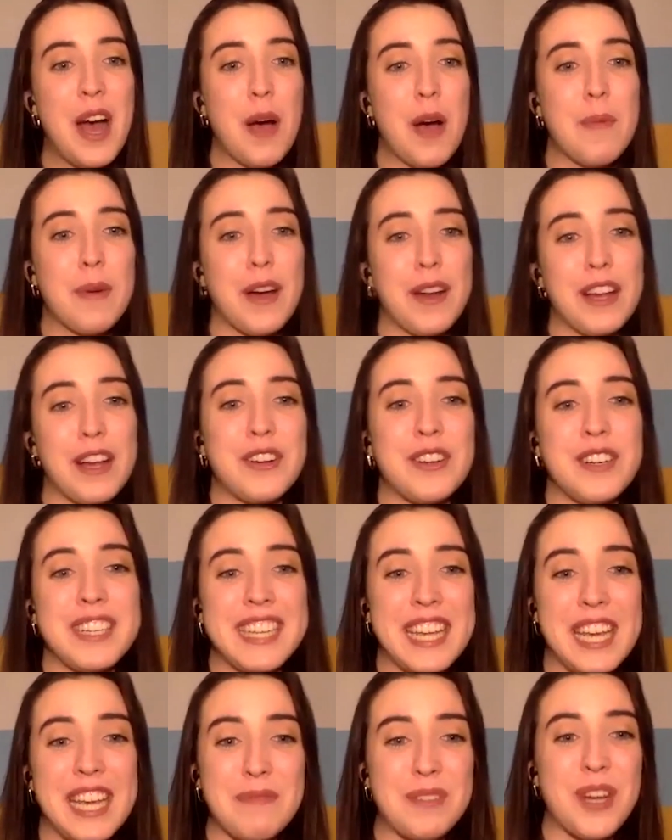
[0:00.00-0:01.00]
Oh my God, I could
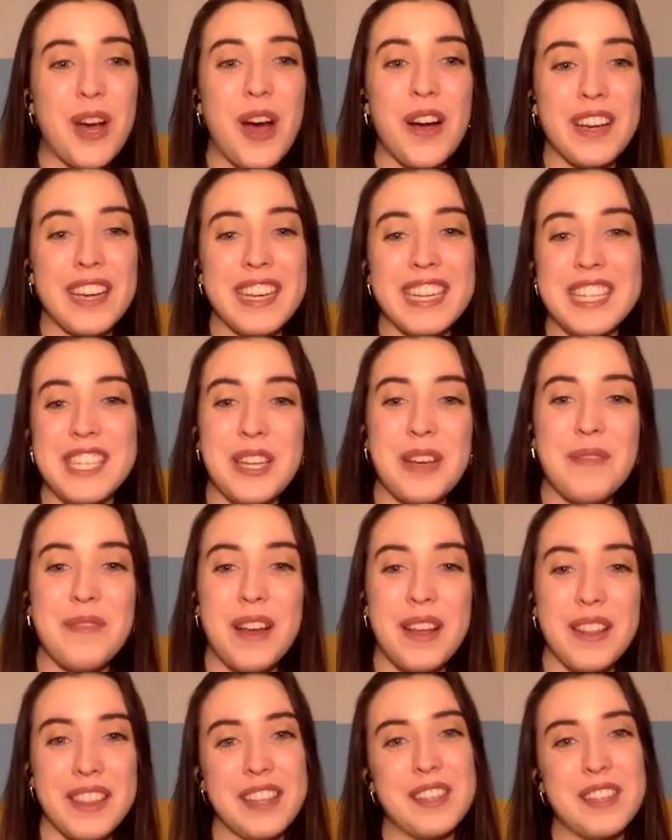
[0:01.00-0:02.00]
keep talking to you
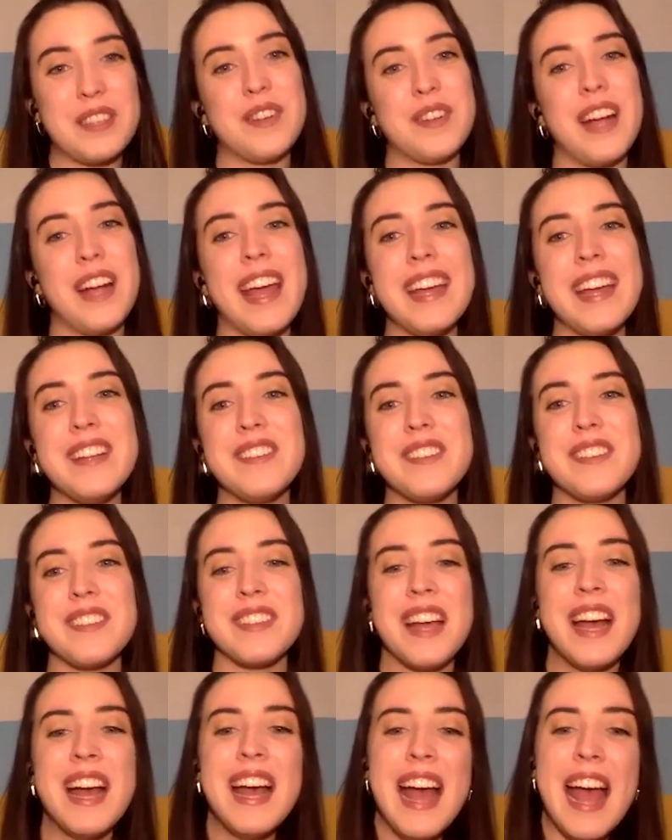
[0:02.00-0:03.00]
about this for ages.
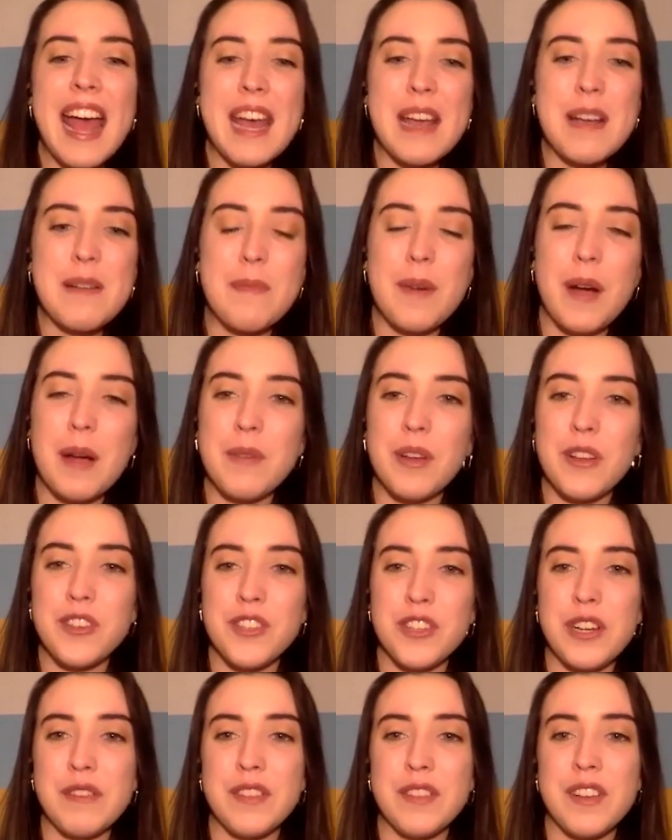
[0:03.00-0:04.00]
I'm not
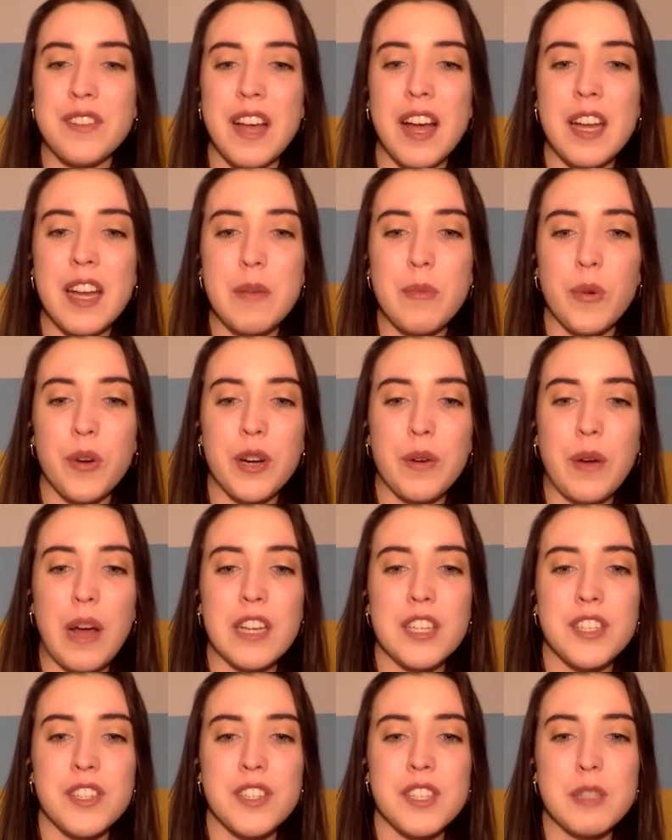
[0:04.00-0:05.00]
sure if there's any more
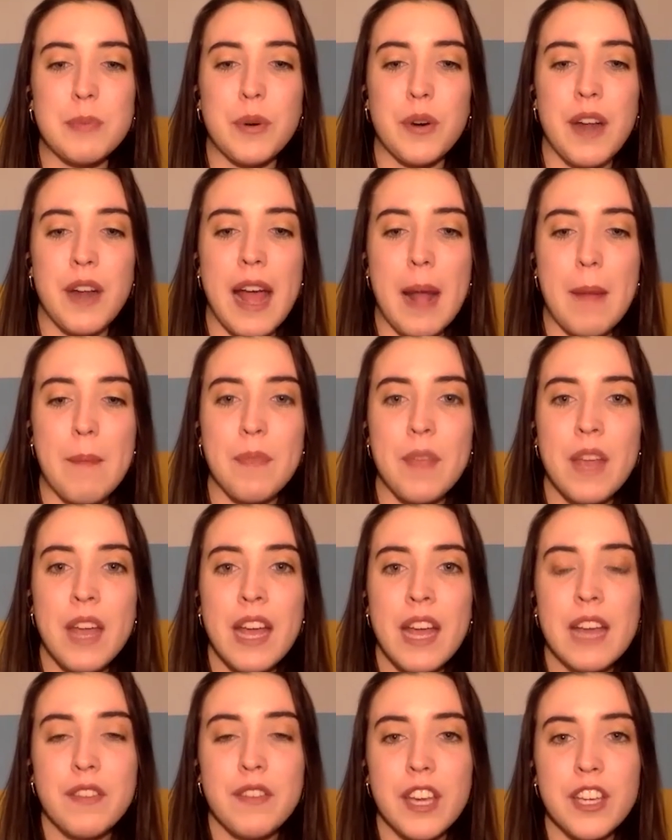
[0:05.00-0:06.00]
questions, but
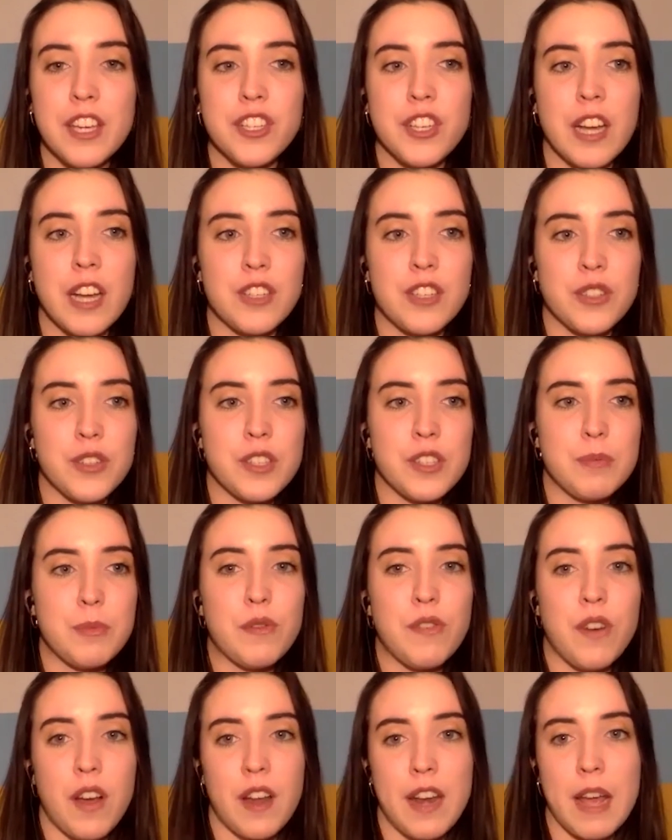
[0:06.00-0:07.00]
if Keisha does
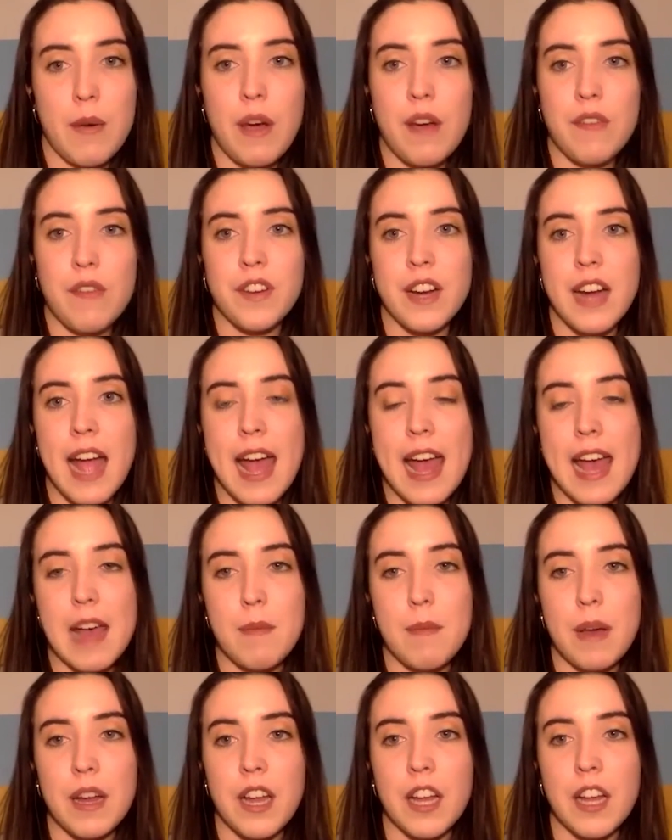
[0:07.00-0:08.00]
move on, however,
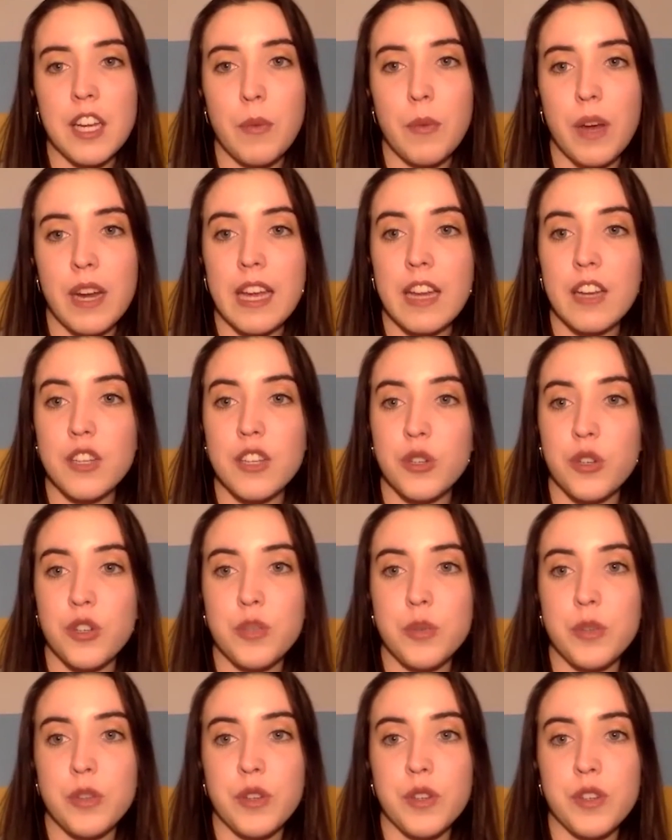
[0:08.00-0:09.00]
and you want to get in
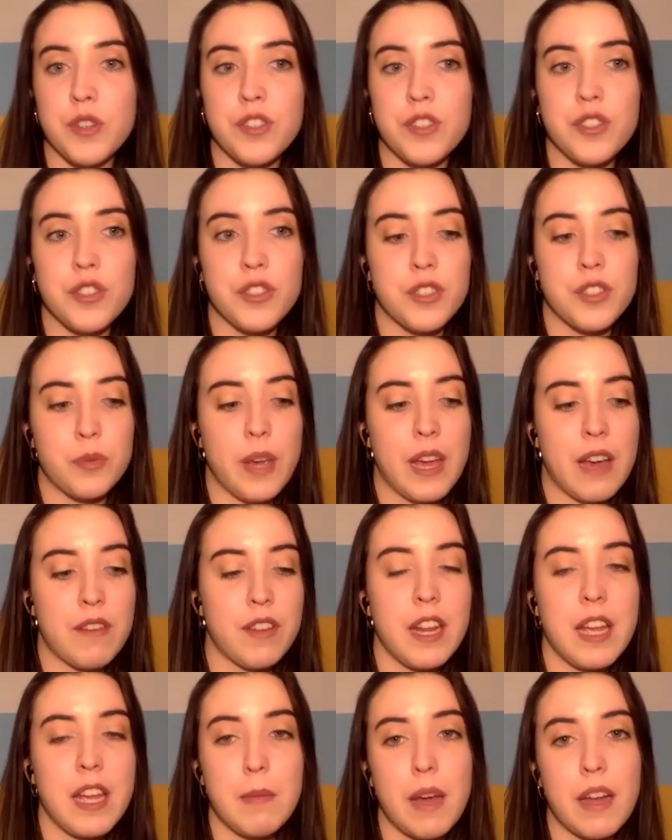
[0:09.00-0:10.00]
touch with us, just, we have
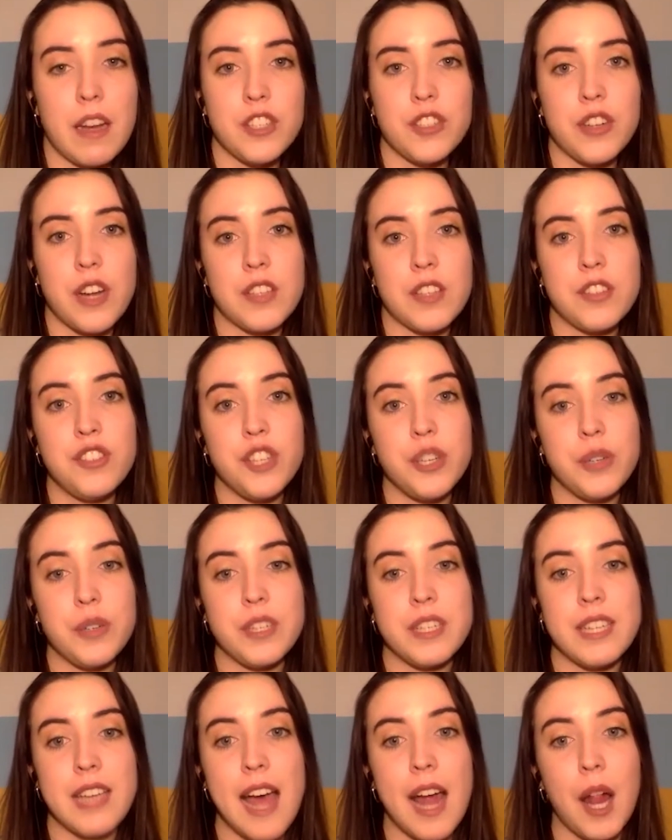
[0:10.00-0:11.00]
an email address,
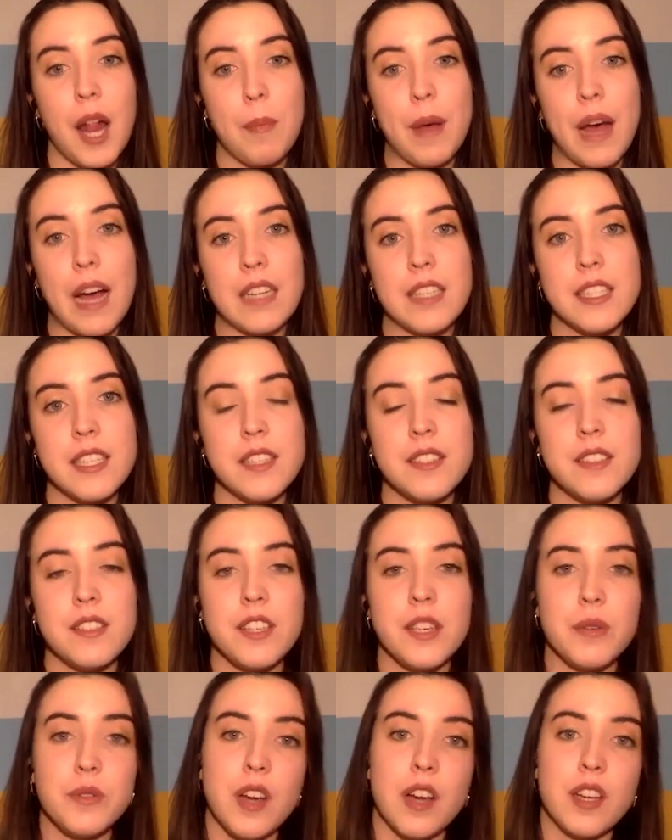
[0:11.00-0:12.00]

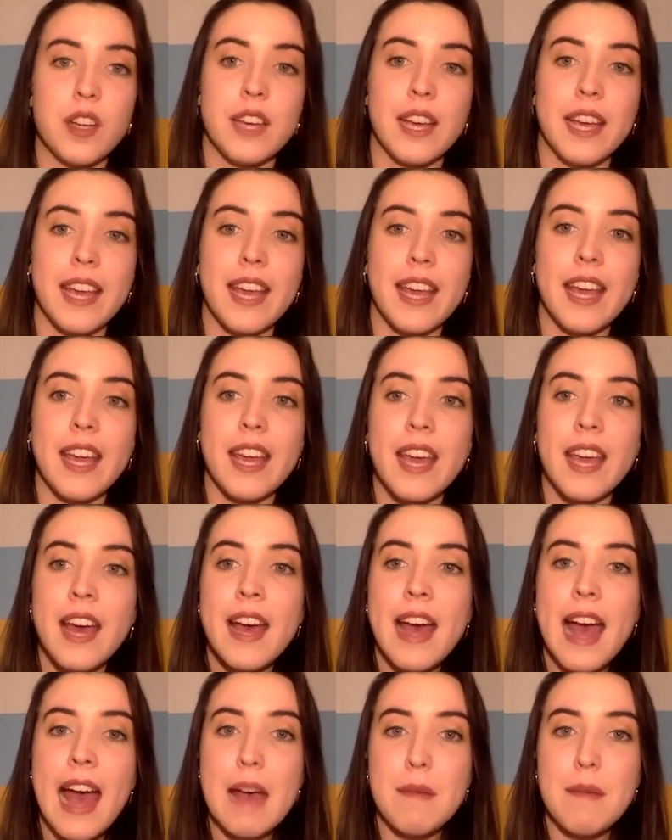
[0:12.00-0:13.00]
studenthelp@dcu.ie.
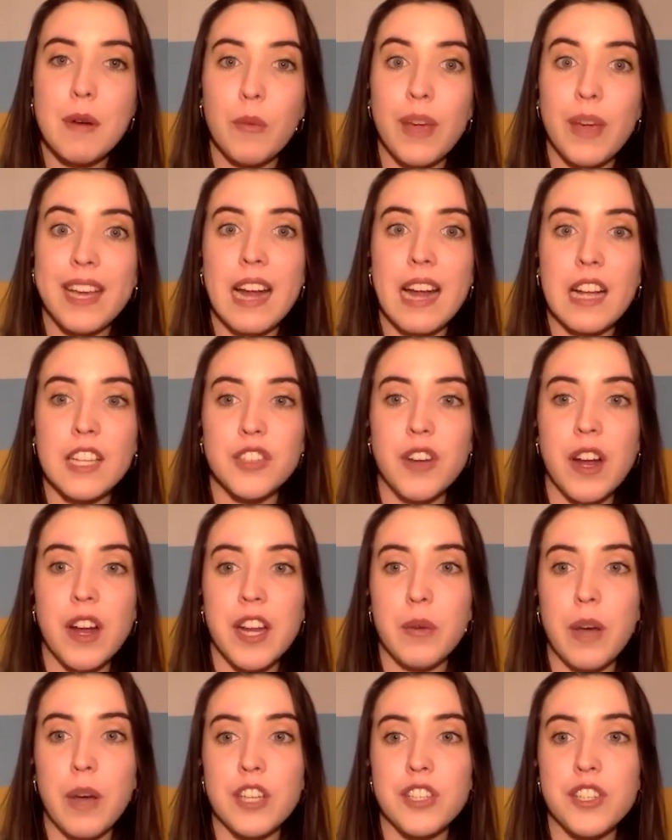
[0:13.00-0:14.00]
And we can answer any
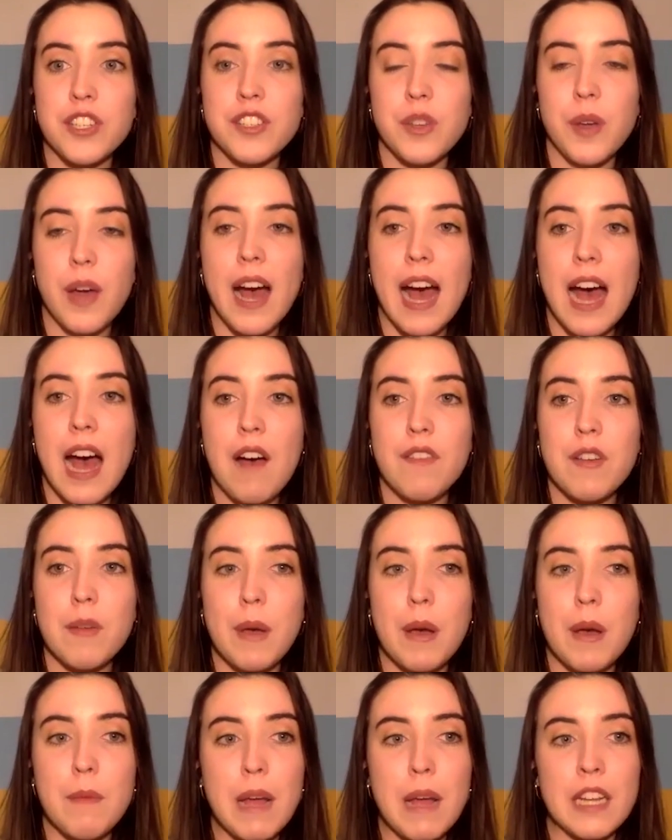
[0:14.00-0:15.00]
questions you have
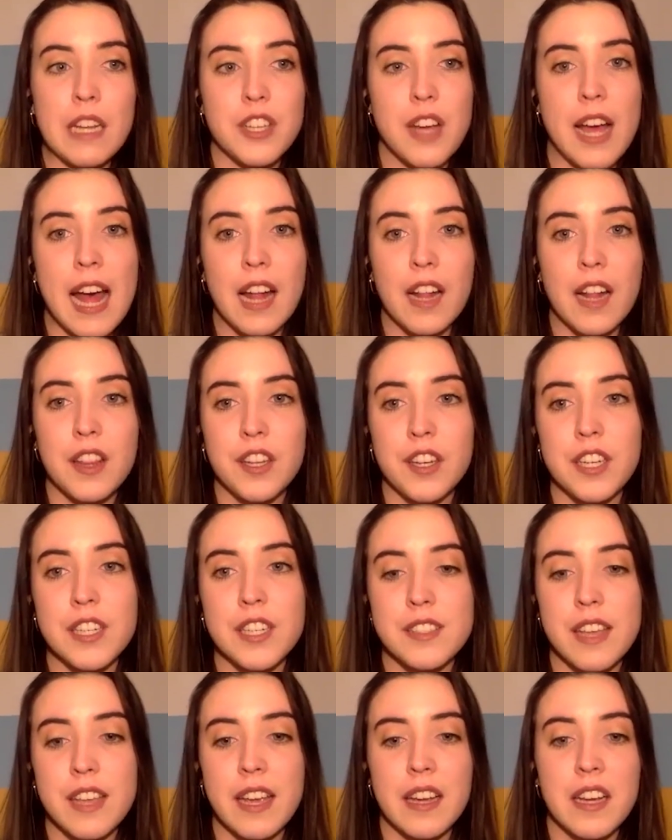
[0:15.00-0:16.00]
about mental health
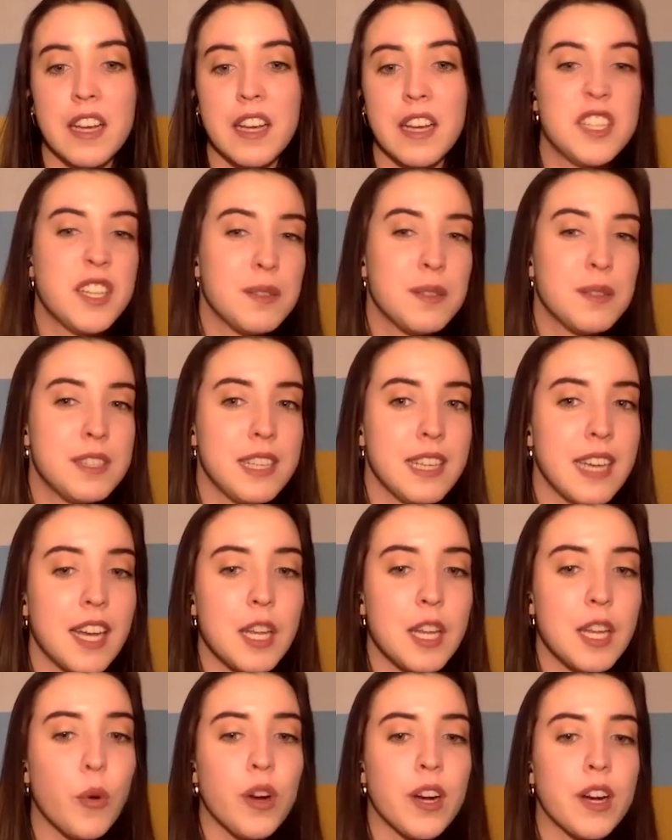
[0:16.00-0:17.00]
nursing. Don't see
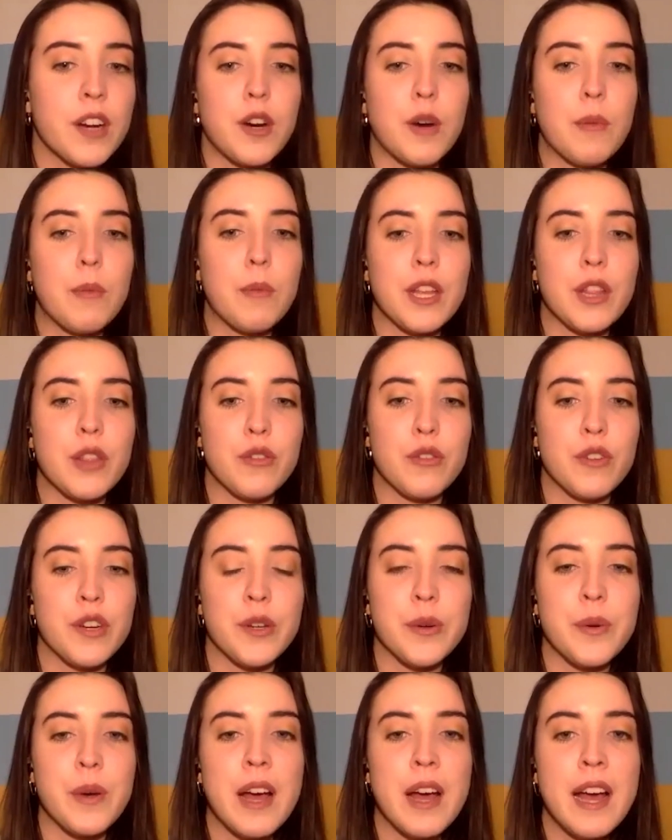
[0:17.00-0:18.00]
any more coming
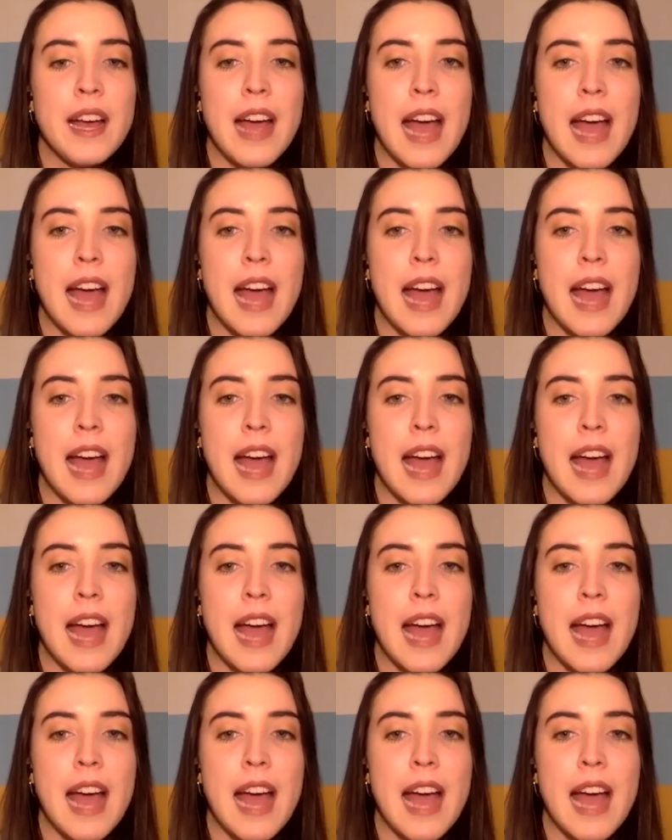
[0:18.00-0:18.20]
through.